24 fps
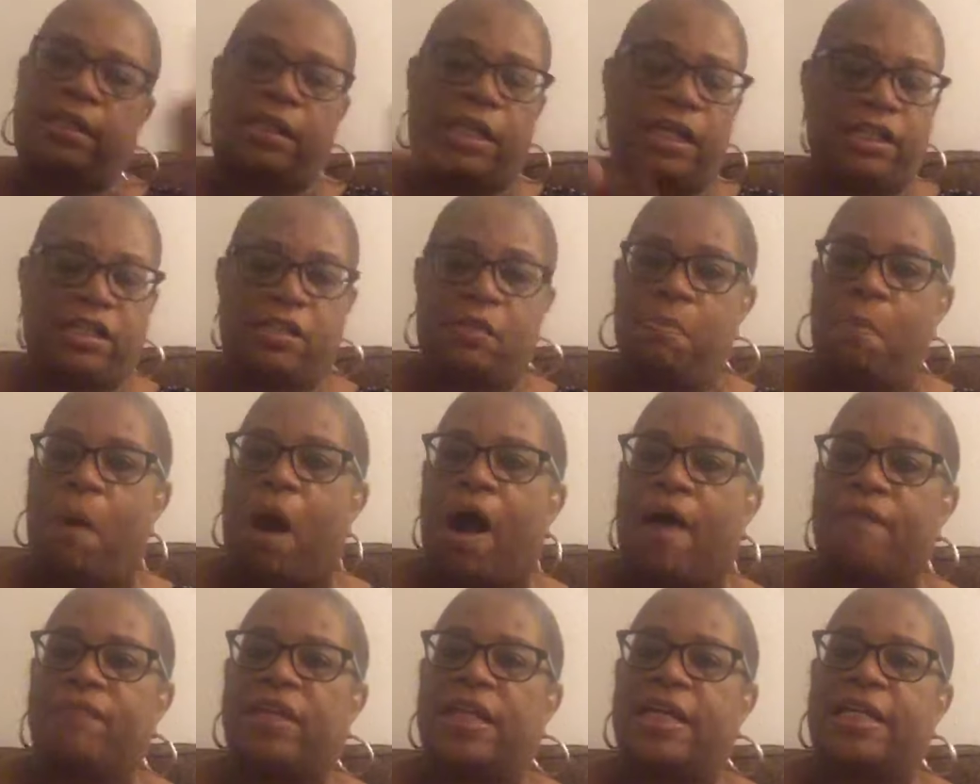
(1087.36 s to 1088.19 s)
this
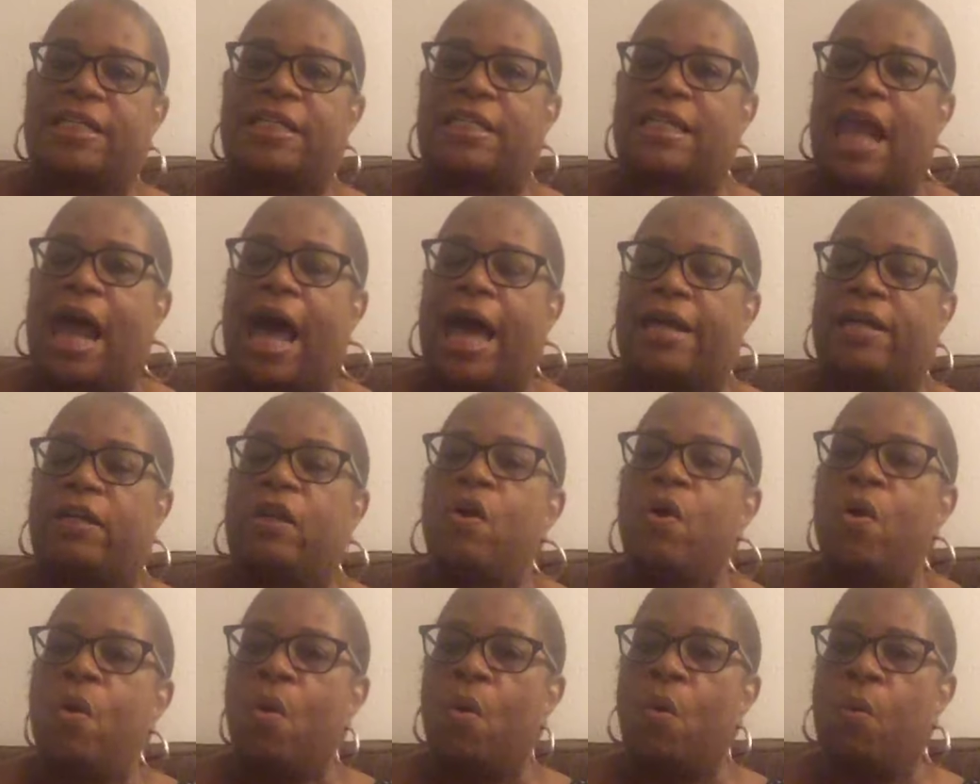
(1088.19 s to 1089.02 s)
marvelous light.
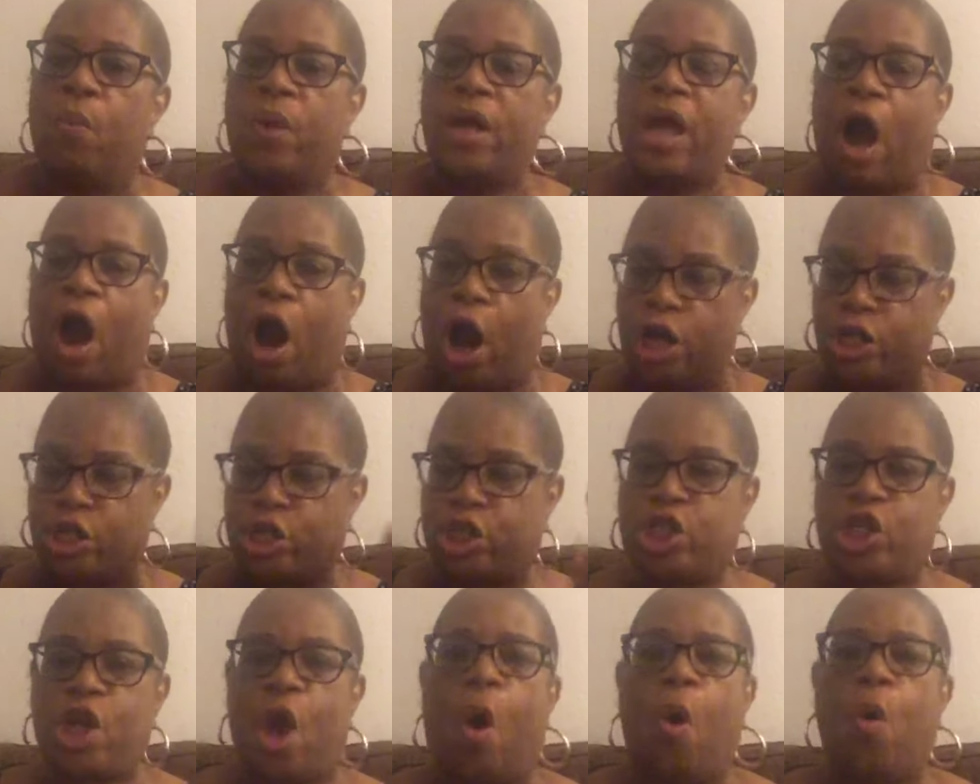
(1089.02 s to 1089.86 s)
We are a
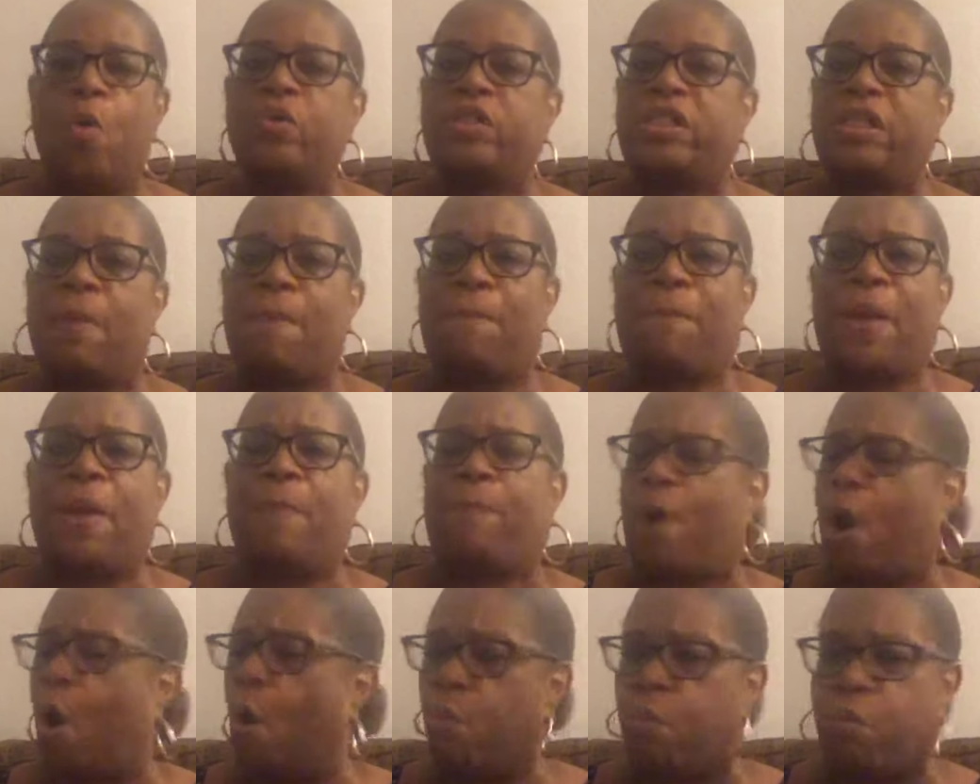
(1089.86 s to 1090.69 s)
chosen
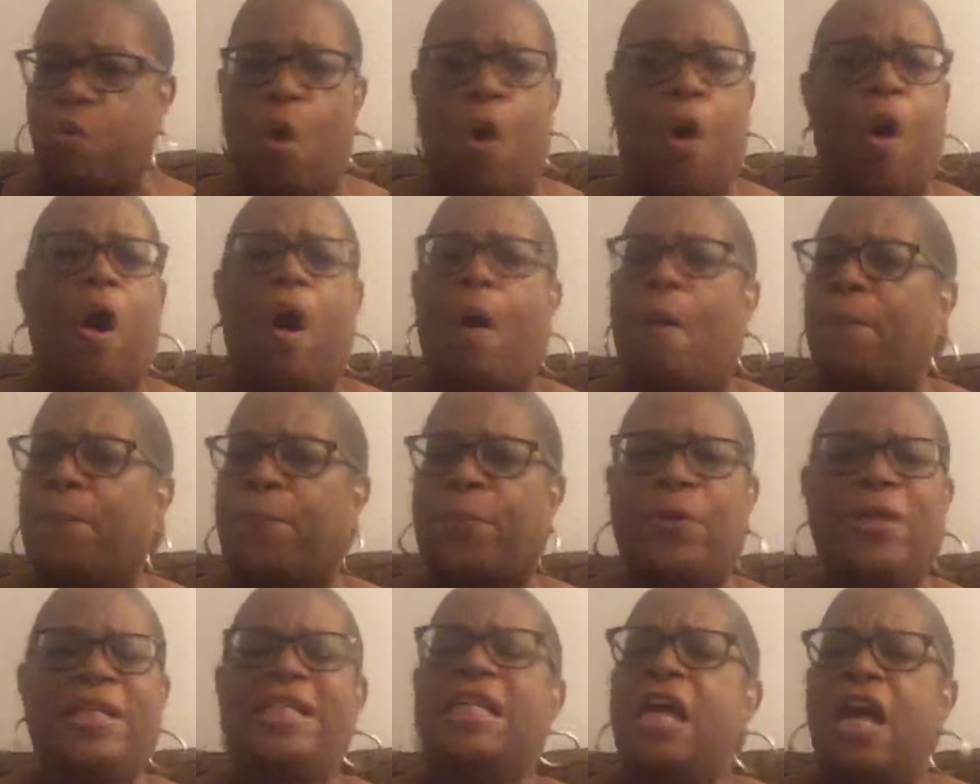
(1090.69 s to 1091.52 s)
people, a royal
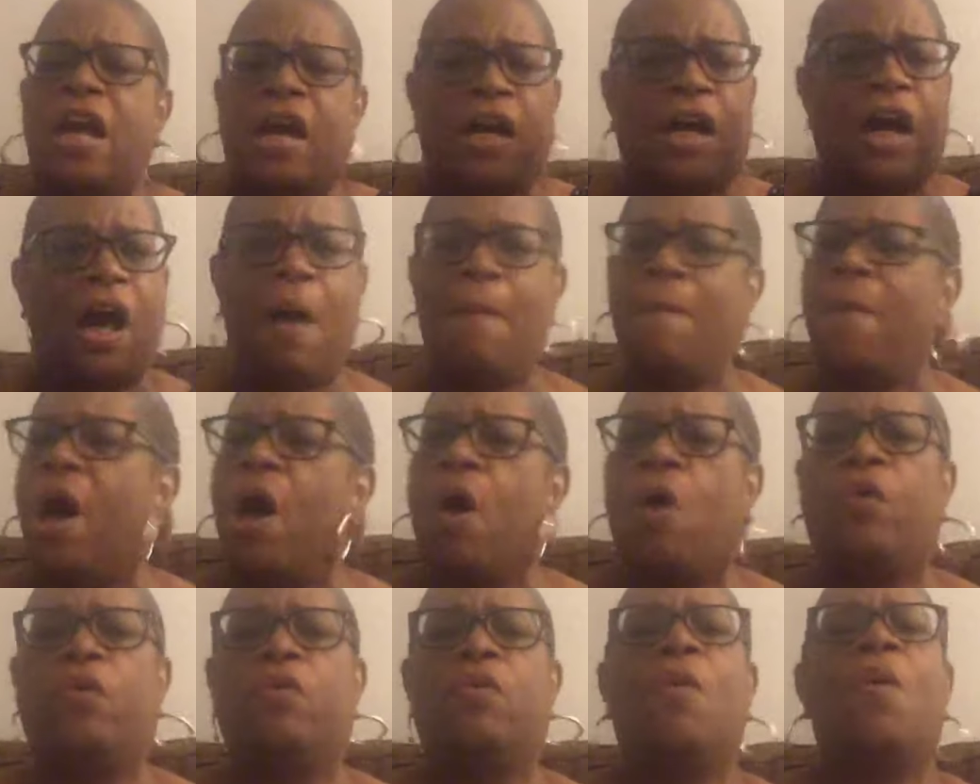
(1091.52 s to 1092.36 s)
priest. Come
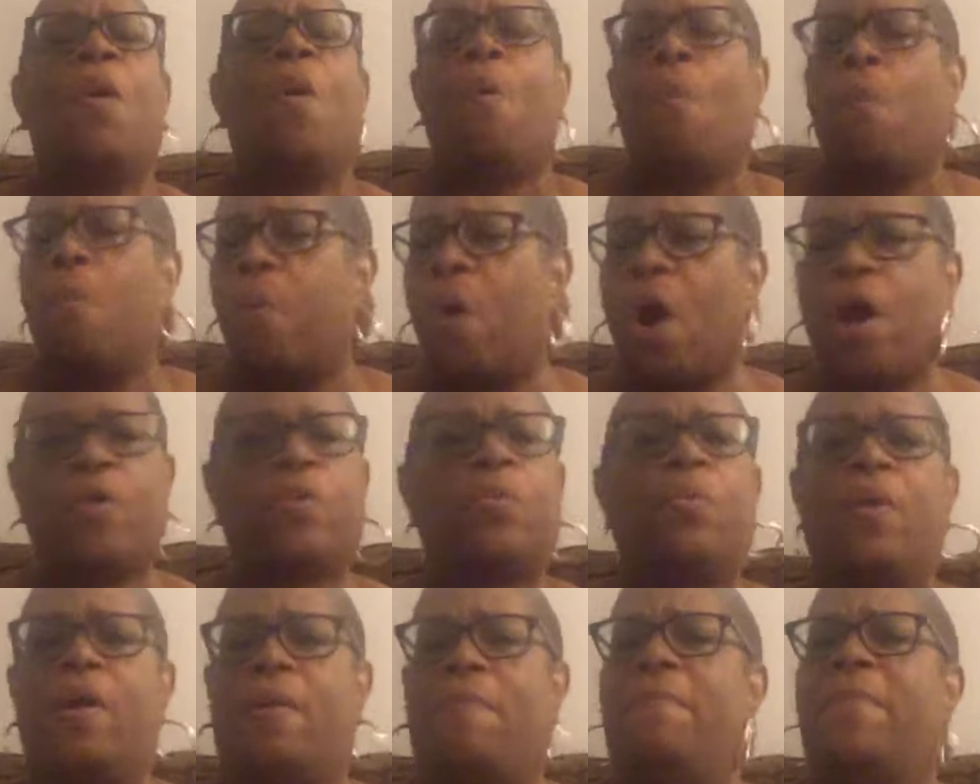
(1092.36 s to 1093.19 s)
on, work
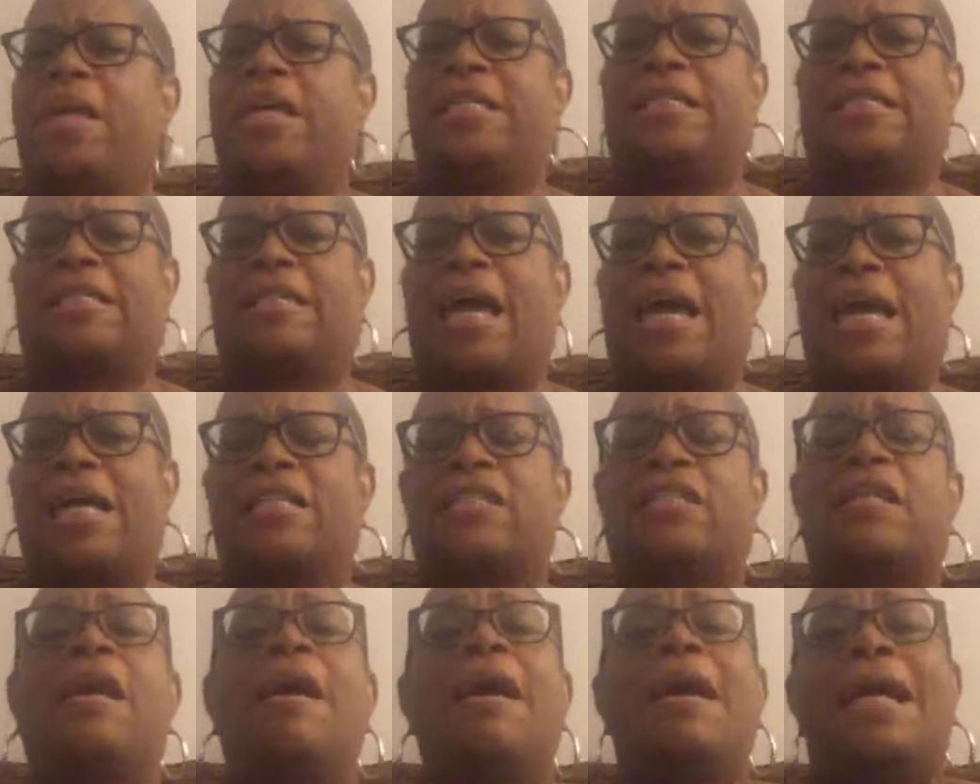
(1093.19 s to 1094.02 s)
with me,
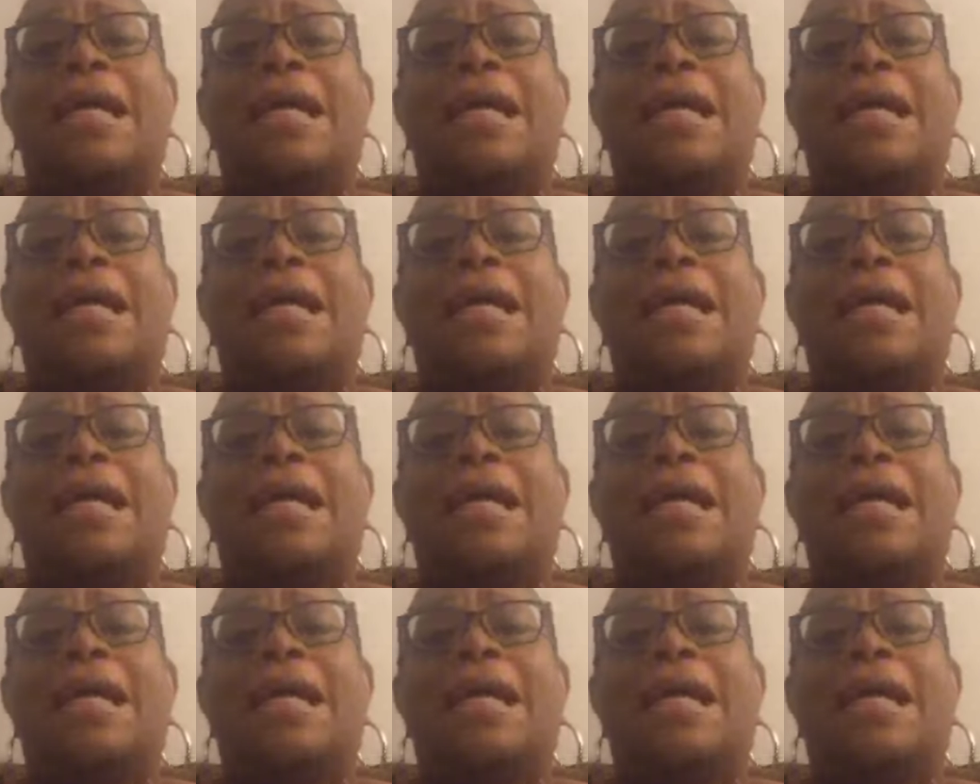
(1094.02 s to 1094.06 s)
saints